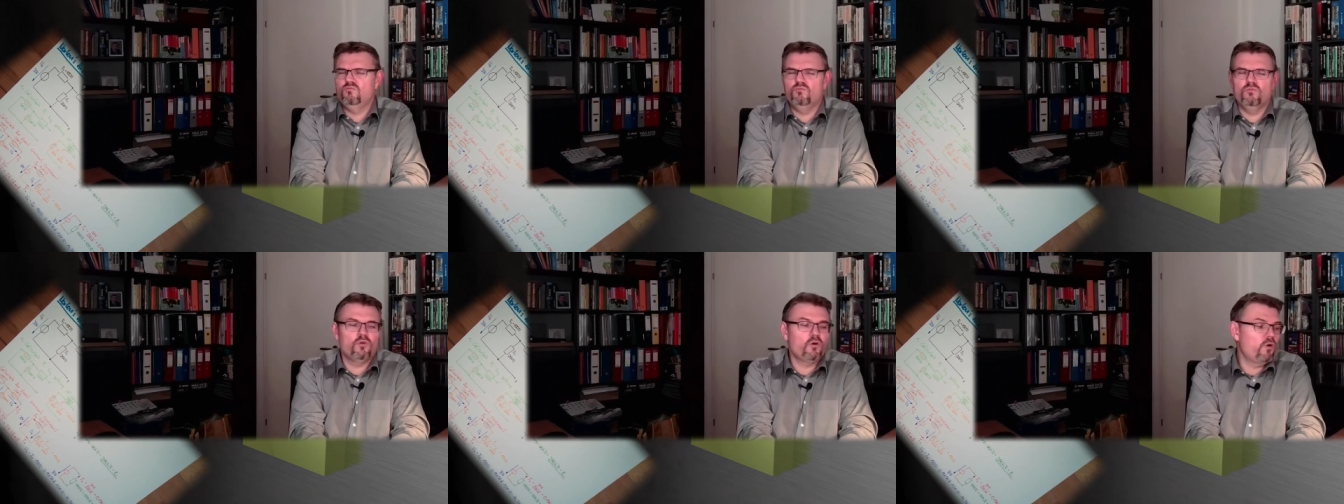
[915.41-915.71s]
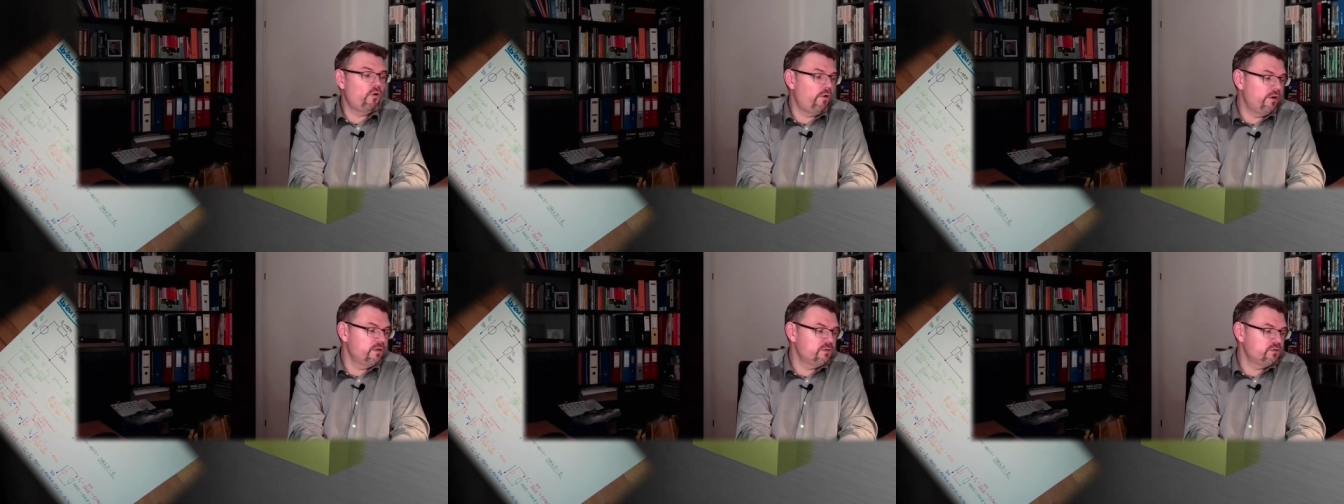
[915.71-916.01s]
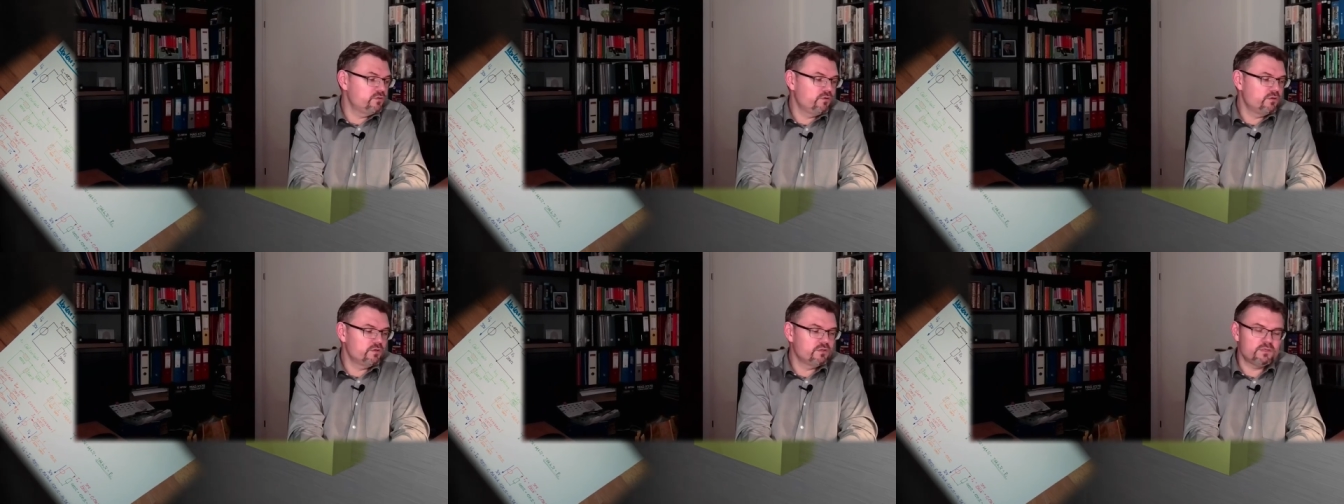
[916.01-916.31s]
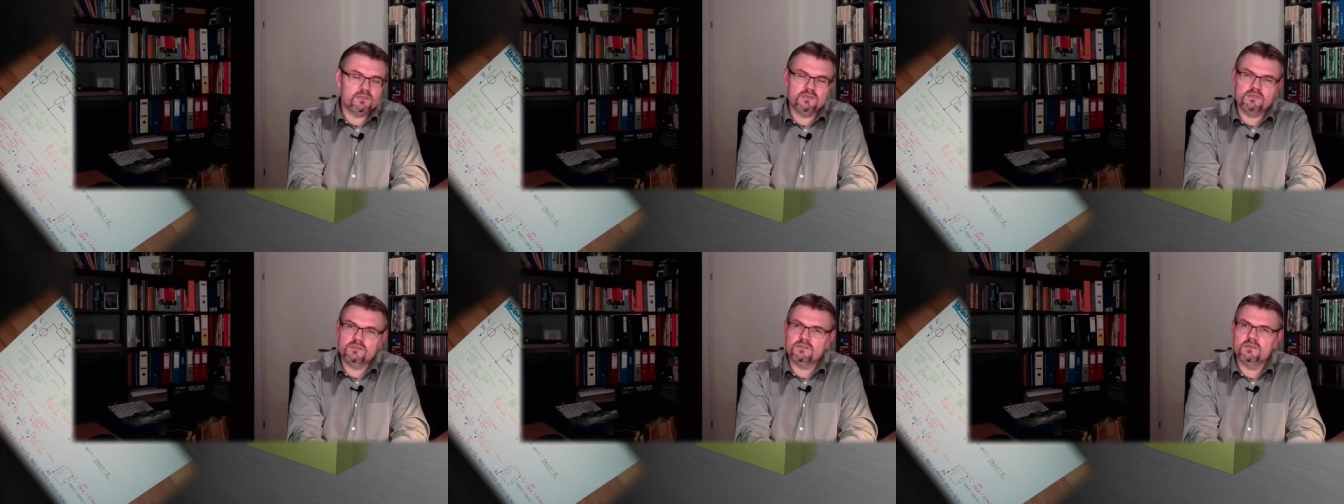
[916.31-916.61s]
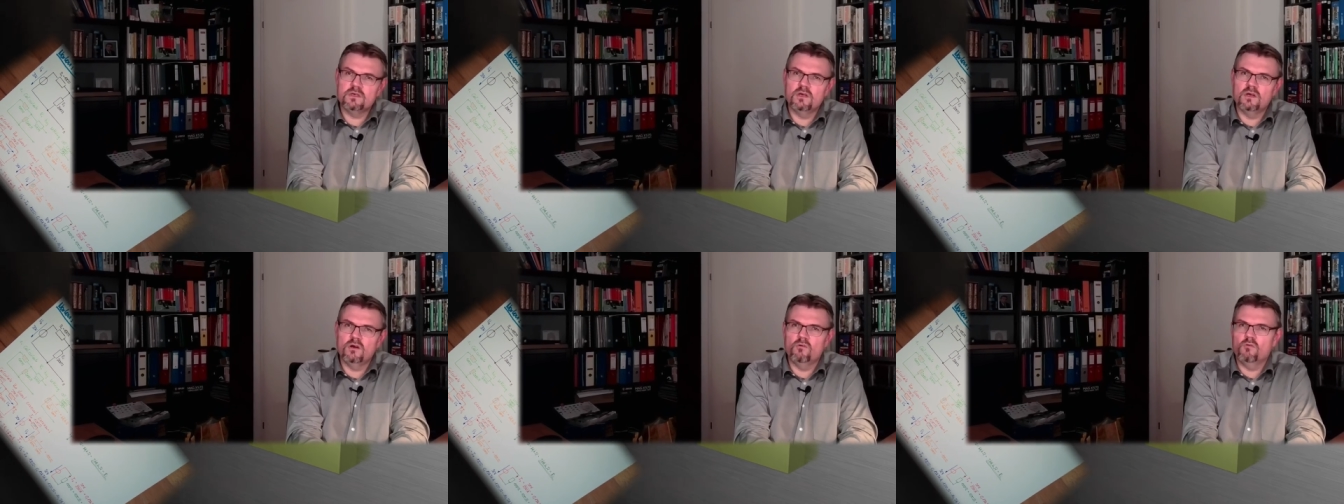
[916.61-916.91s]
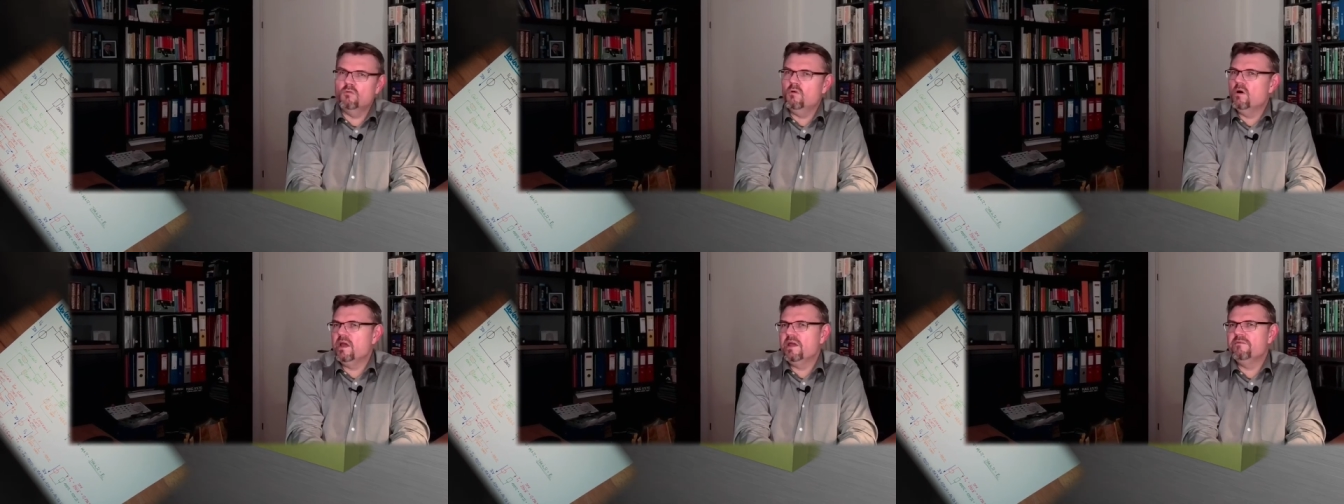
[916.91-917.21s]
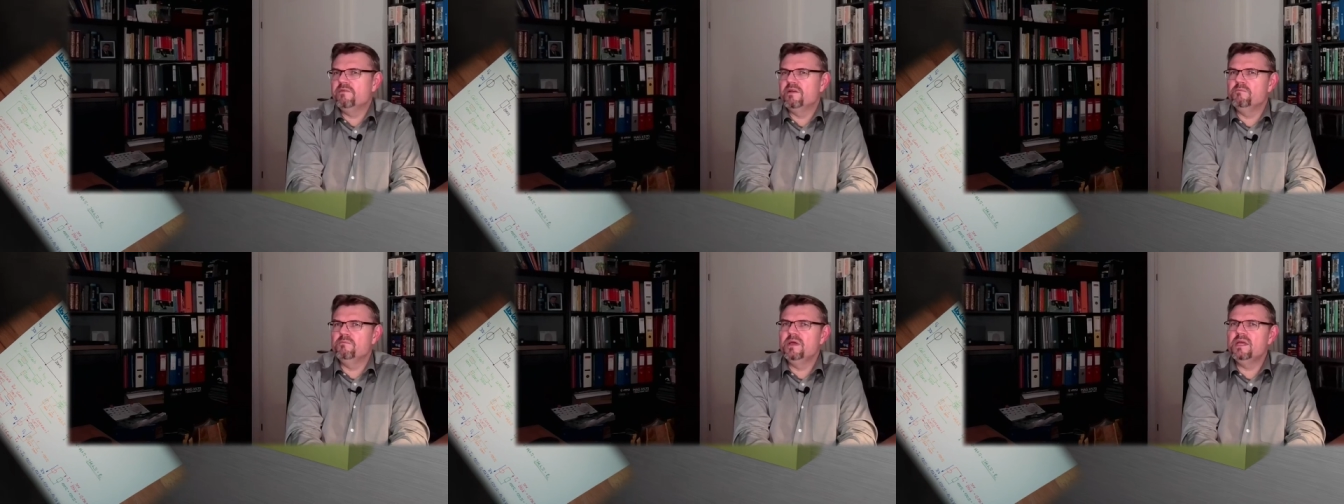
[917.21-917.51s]
current sources, or
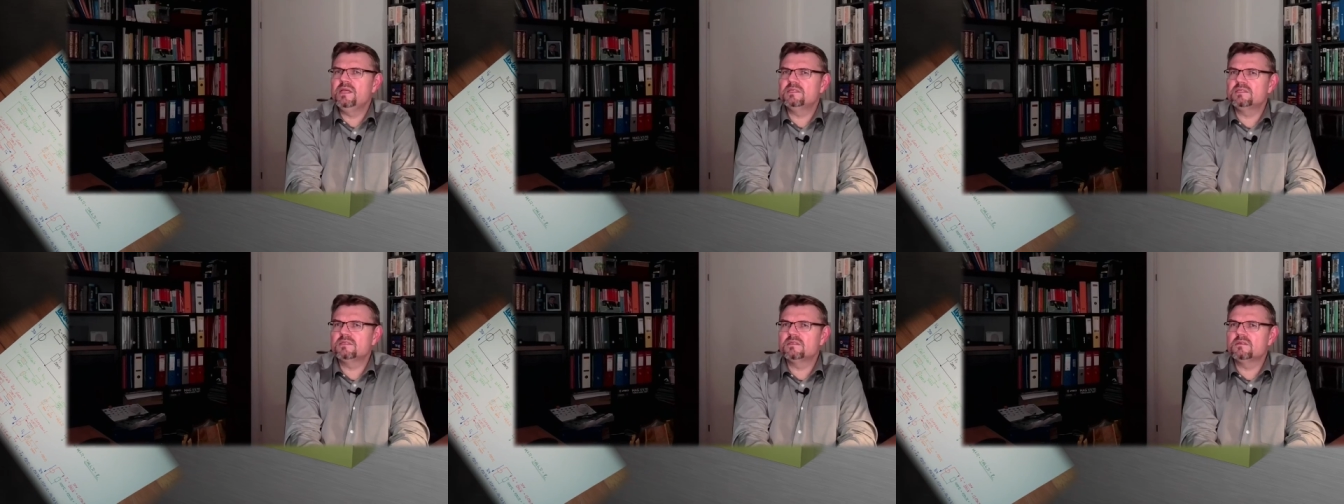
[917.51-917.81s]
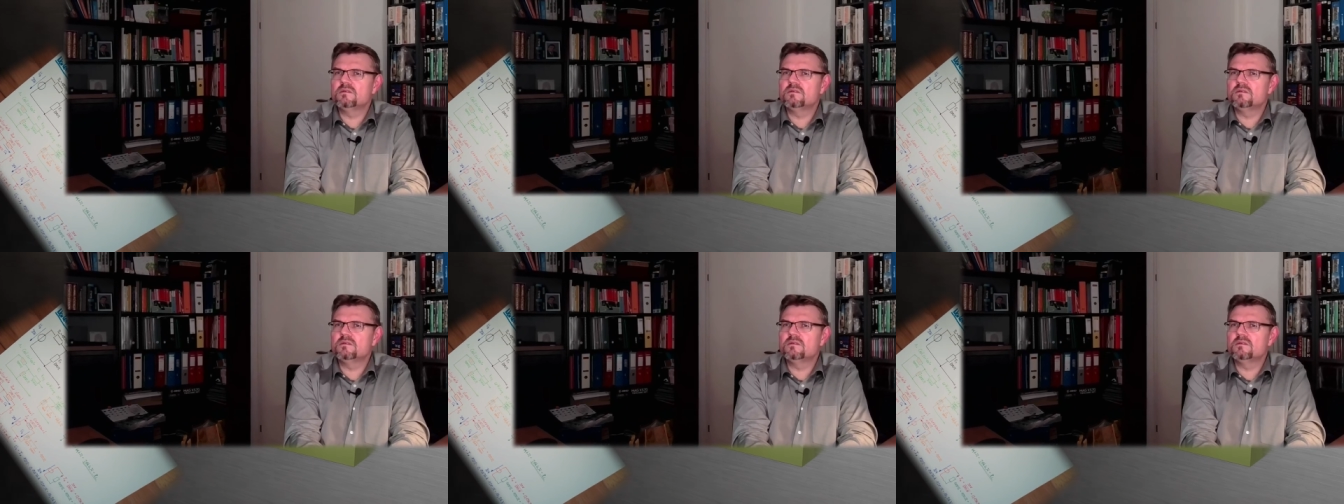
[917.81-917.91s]
even mixed.